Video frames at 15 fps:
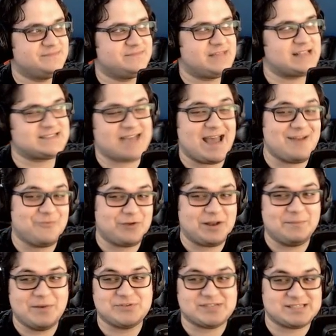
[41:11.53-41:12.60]
That's kind of what
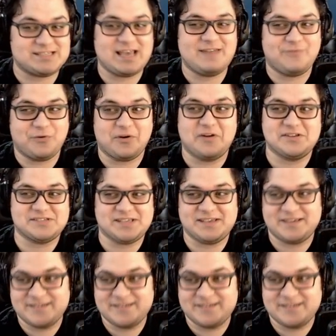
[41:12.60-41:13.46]
I'm most excited for, honestly.